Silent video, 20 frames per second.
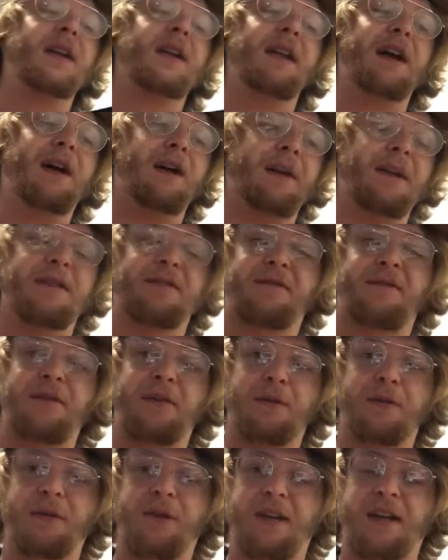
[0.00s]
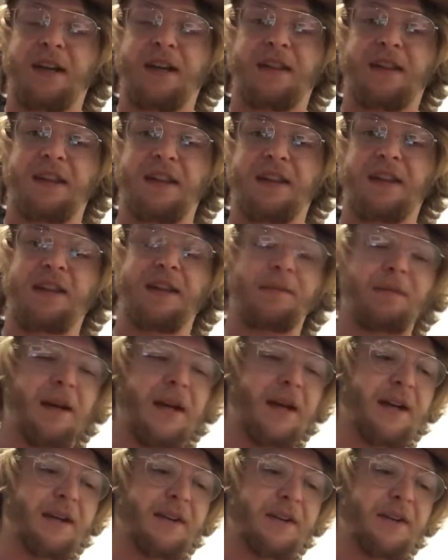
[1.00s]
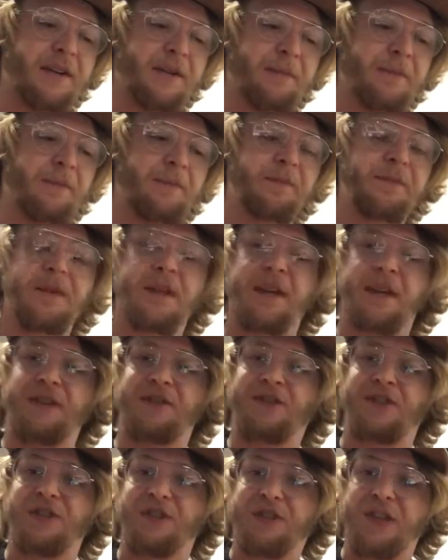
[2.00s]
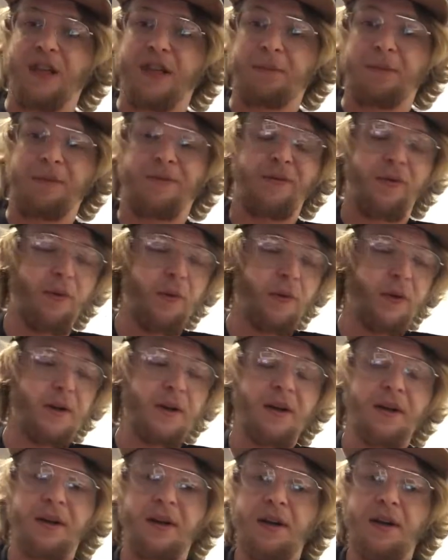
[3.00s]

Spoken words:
Now if you look at the E minor, it's just like before.